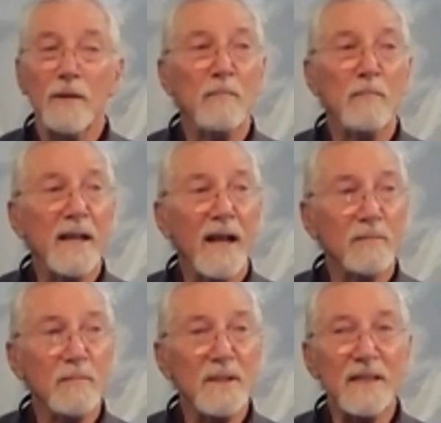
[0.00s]
May I
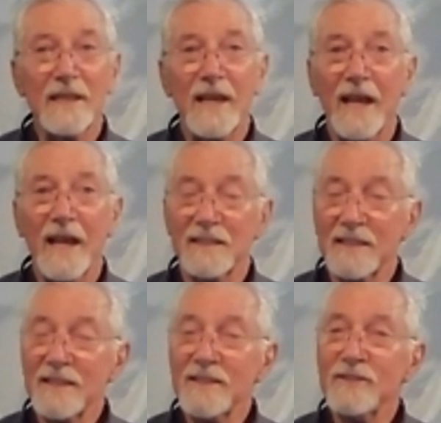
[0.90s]
be at
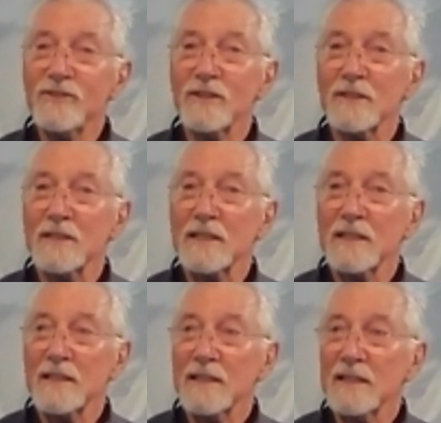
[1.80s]
ease
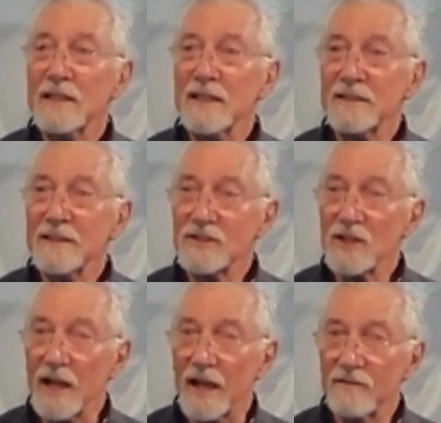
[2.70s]
in
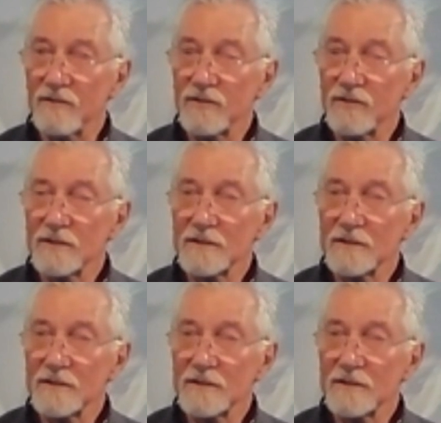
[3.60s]
this life.